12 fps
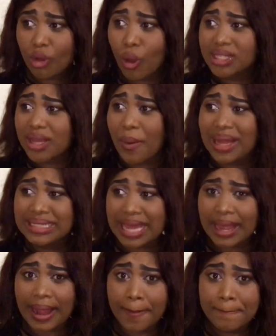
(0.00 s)
Let's go on,
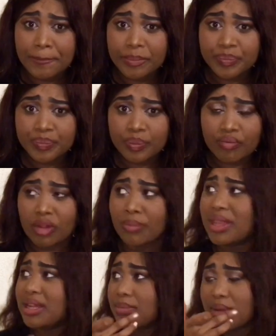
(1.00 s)
Diego.
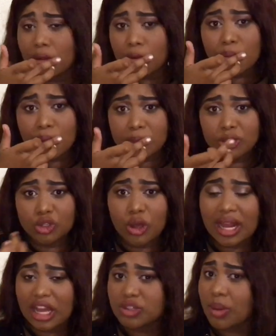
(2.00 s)
And then the below because you
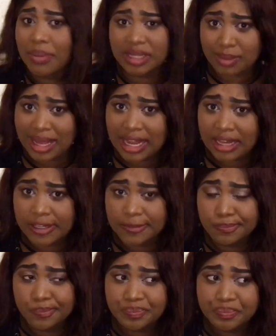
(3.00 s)
scholar as well as balege.
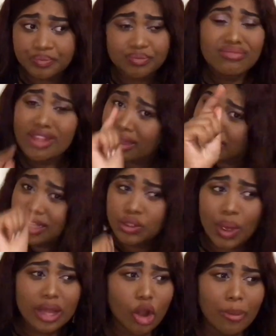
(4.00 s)
That's
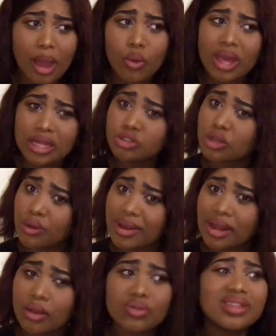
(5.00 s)
why I'm not wearing donor